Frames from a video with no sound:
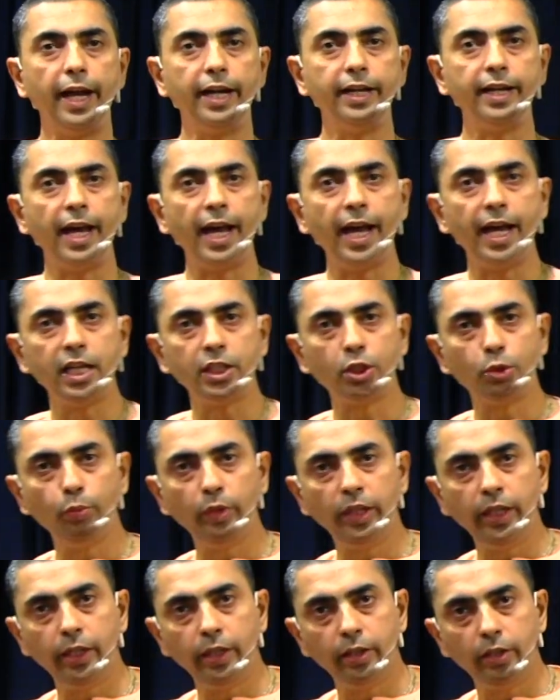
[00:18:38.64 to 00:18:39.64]
And as
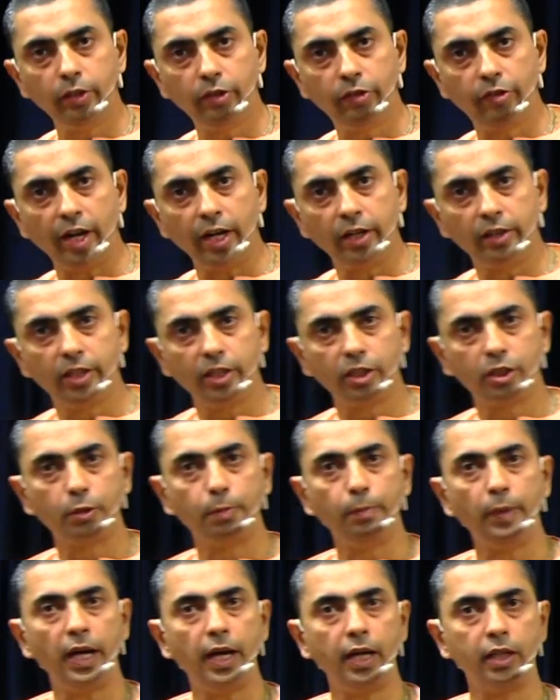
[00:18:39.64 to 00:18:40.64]
we tread
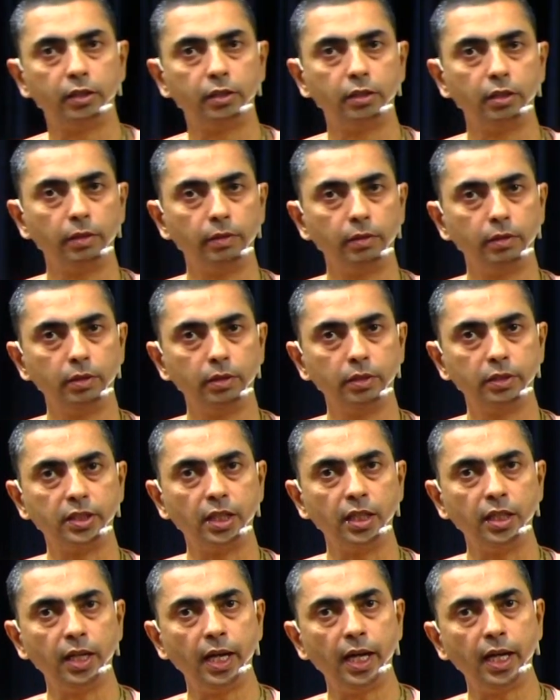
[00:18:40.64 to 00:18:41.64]
this path,
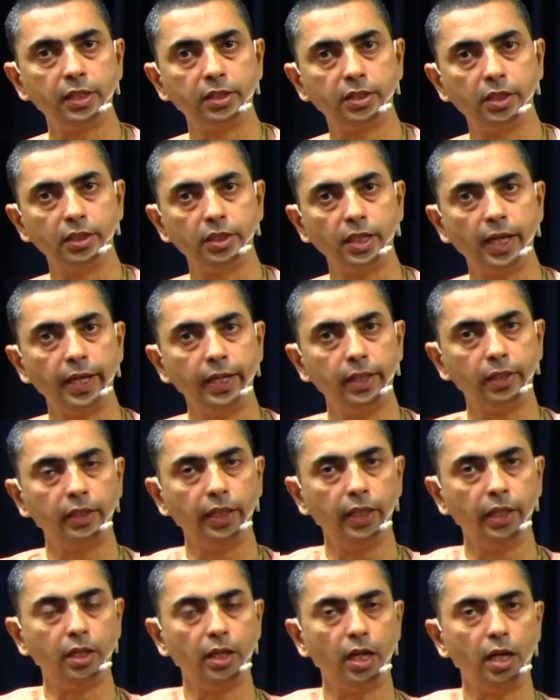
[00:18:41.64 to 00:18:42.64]
Sangat,
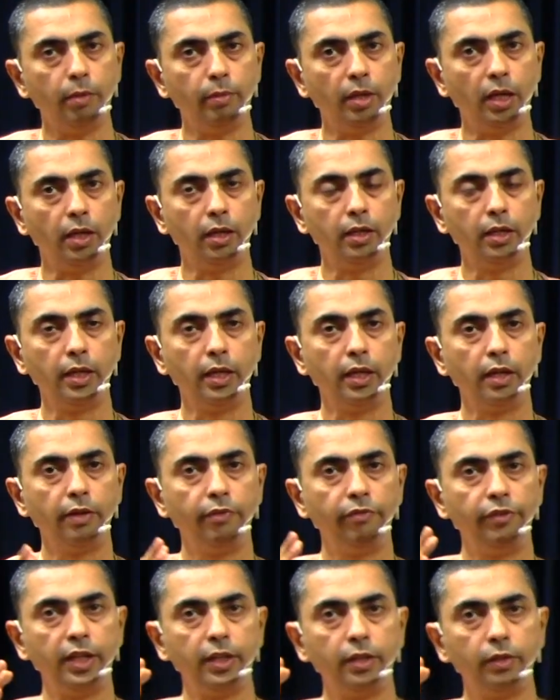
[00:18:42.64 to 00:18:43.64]
Sanjayate, Kama,
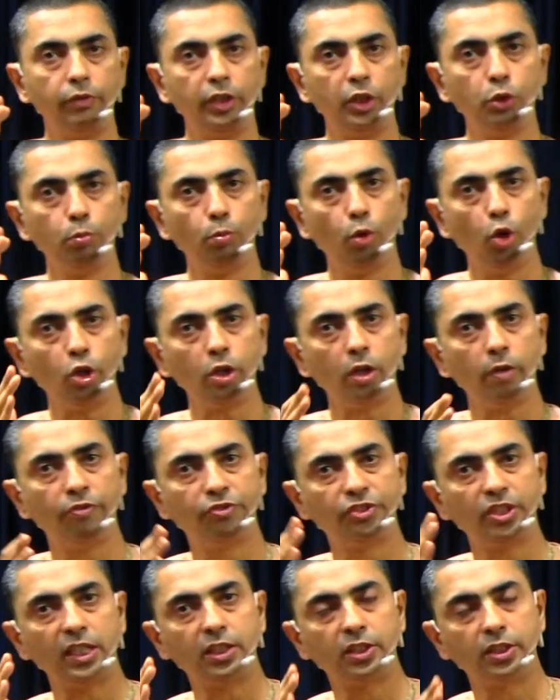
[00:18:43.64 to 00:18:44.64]
we do more
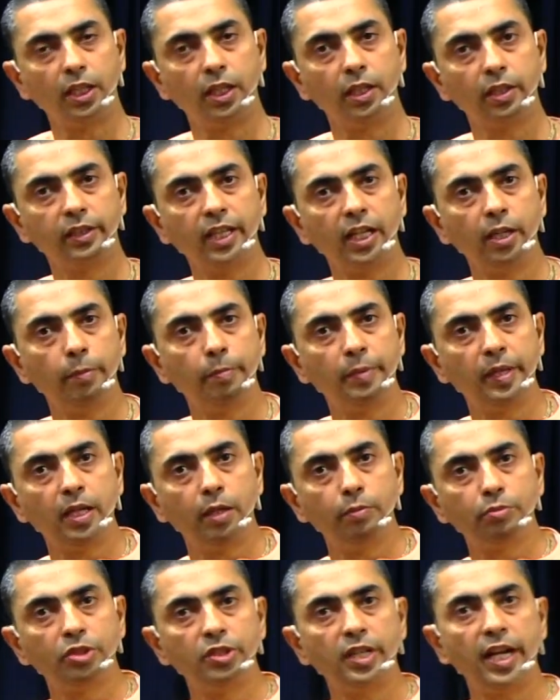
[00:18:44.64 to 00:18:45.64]
of satsang, then it
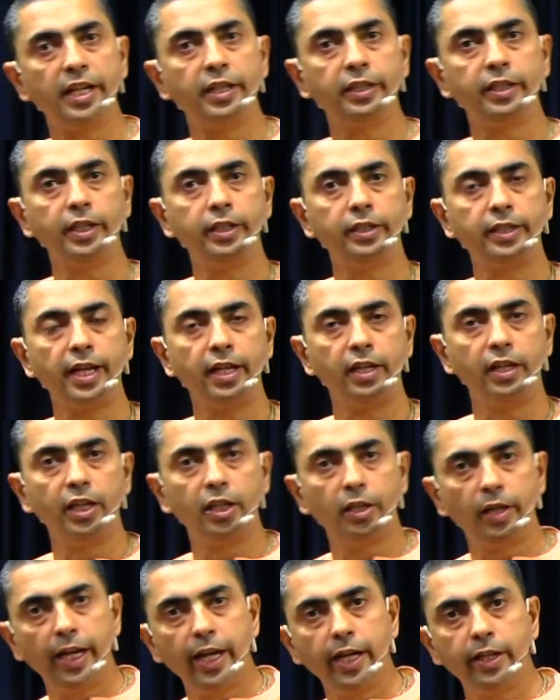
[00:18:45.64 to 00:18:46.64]
becomes
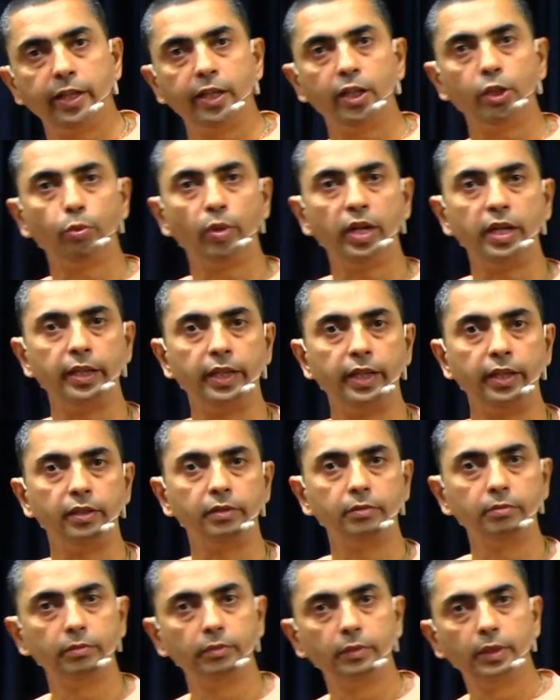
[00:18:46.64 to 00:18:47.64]
90-10,
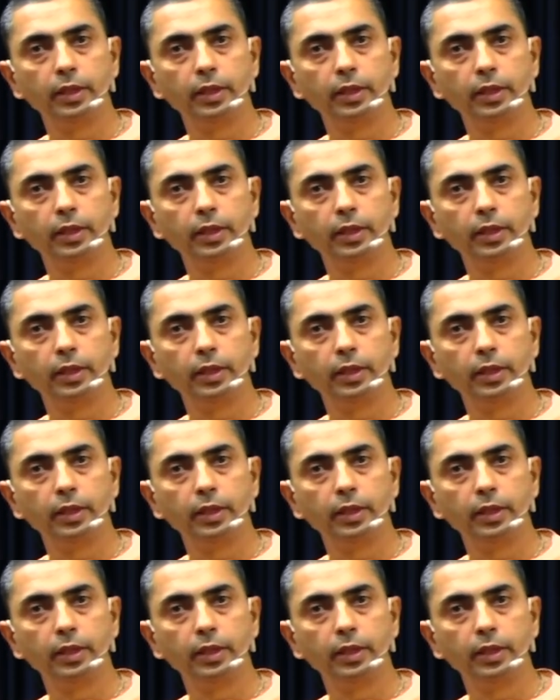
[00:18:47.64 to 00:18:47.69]
80-20,